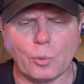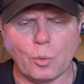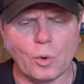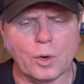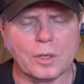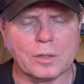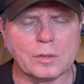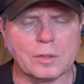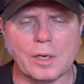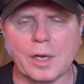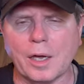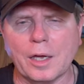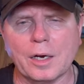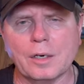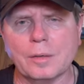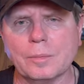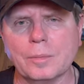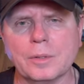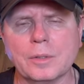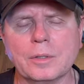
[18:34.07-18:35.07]
points at
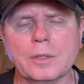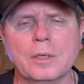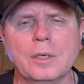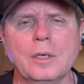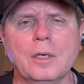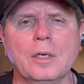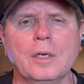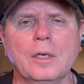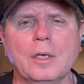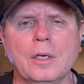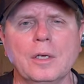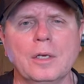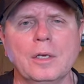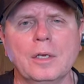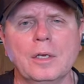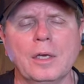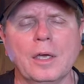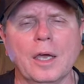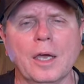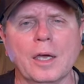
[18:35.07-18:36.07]
them
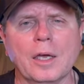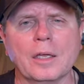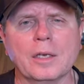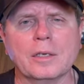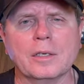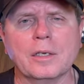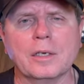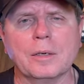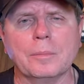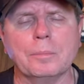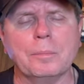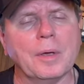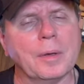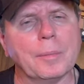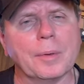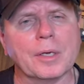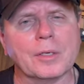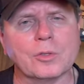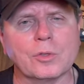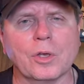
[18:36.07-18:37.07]
and
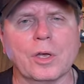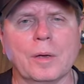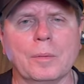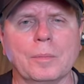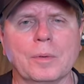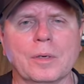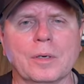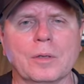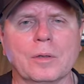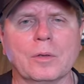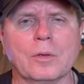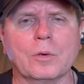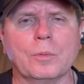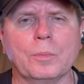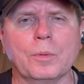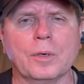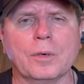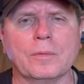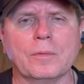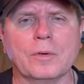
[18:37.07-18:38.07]
mimics them in a little
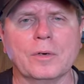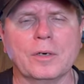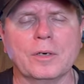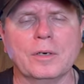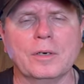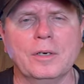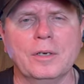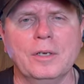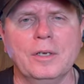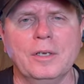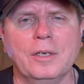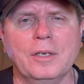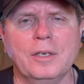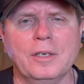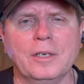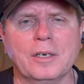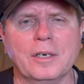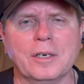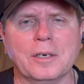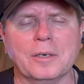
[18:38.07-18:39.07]
bit of
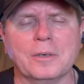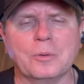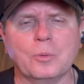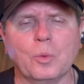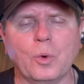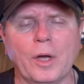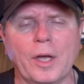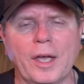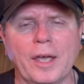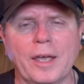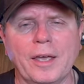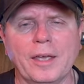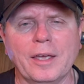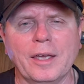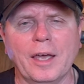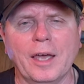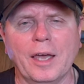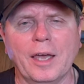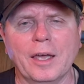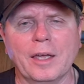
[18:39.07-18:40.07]
a
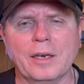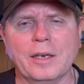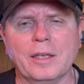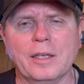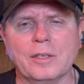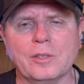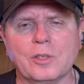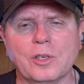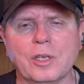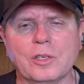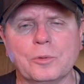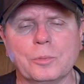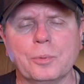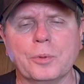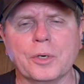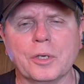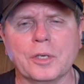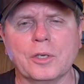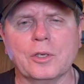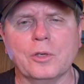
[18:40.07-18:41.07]
way, and it's
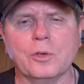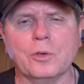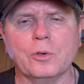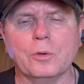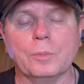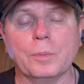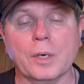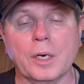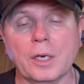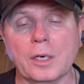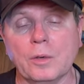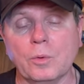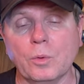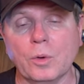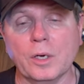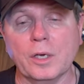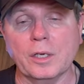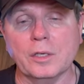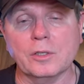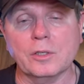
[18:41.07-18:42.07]
pretty cute. But
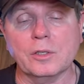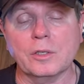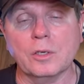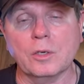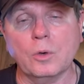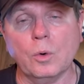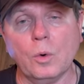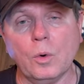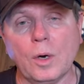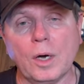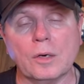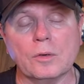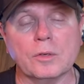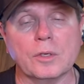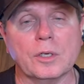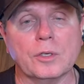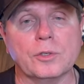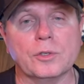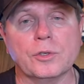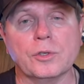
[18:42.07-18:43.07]
anyways, go out
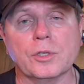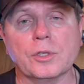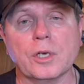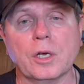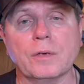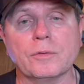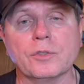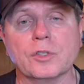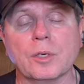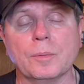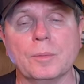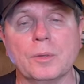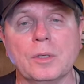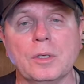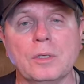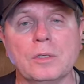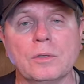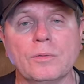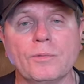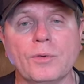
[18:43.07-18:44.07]
and get yourself some of
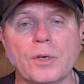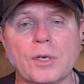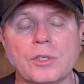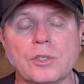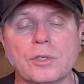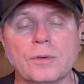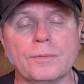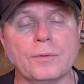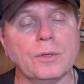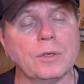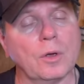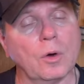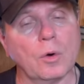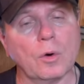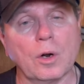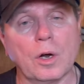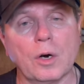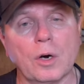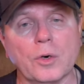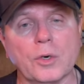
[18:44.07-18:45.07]
these fish if you
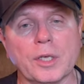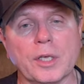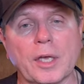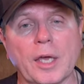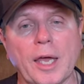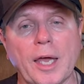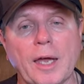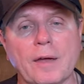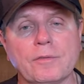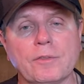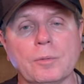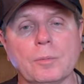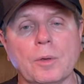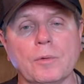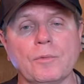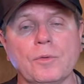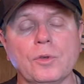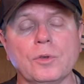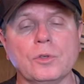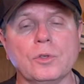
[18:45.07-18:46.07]
don't already have them.
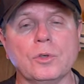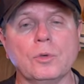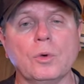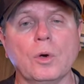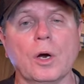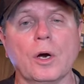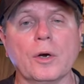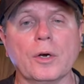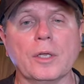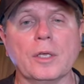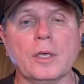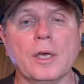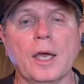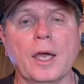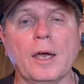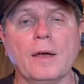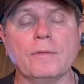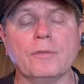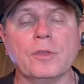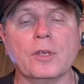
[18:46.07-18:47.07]
If you do already
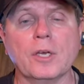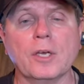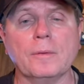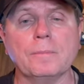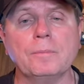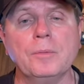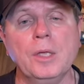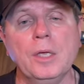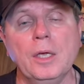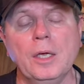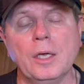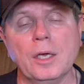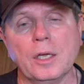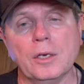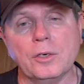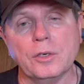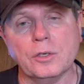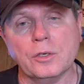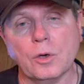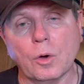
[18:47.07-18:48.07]
have them
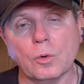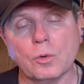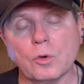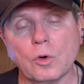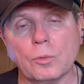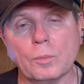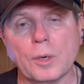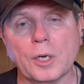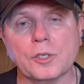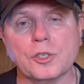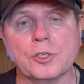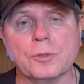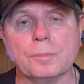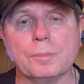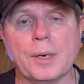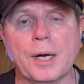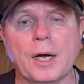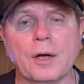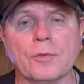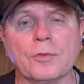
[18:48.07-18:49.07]
and you don't know much
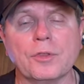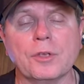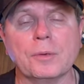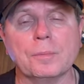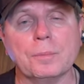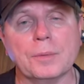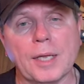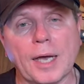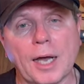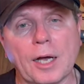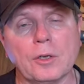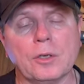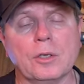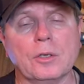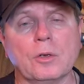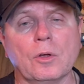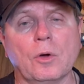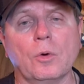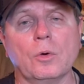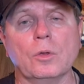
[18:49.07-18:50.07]
about them, now you
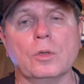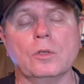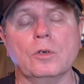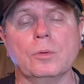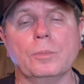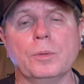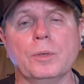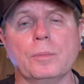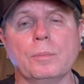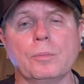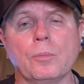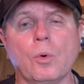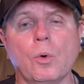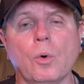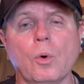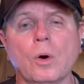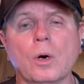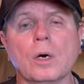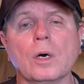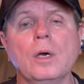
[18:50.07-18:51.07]
know a little bit
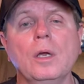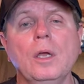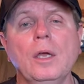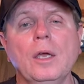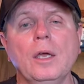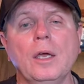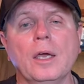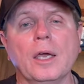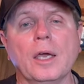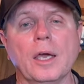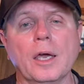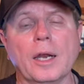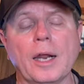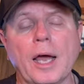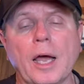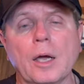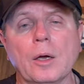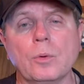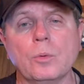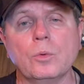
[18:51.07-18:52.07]
more. And
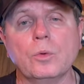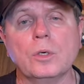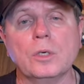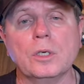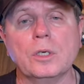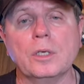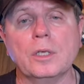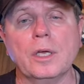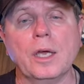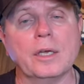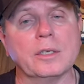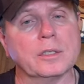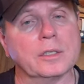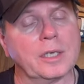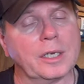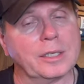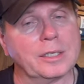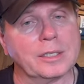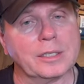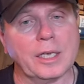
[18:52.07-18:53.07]
I would, as
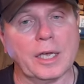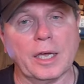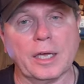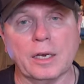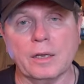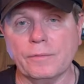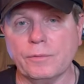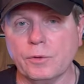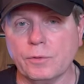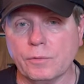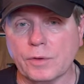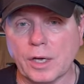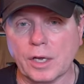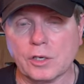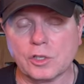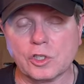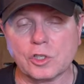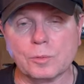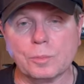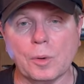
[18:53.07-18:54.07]
I said, if you've got a
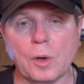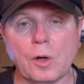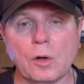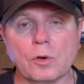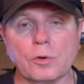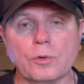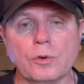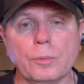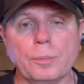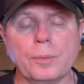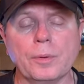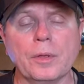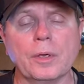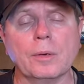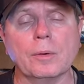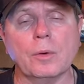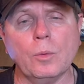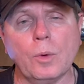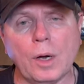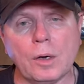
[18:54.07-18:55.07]
small group of
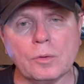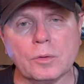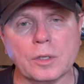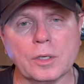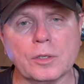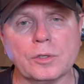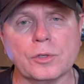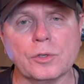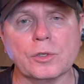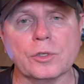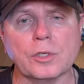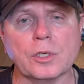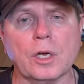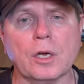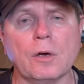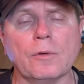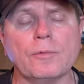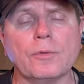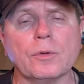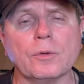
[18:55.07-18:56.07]
them, go out and get
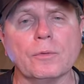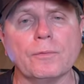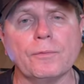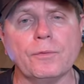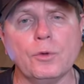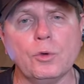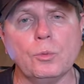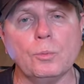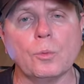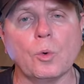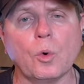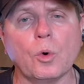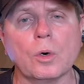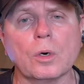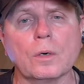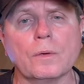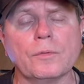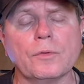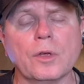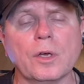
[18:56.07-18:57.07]
yourself a few
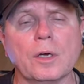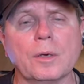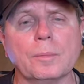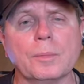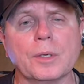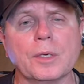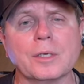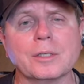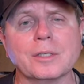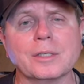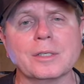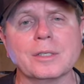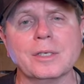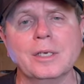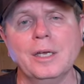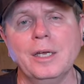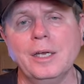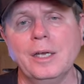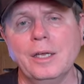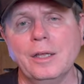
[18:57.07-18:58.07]
more of them, because
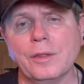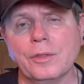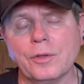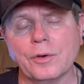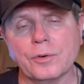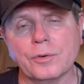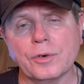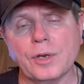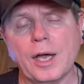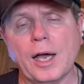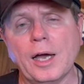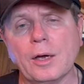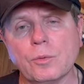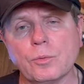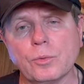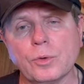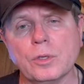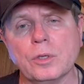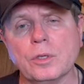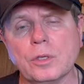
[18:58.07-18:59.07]
they're not
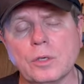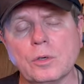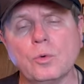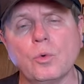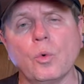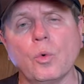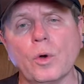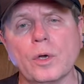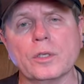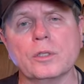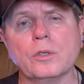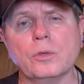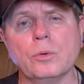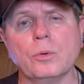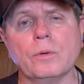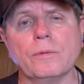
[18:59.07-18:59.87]
really going to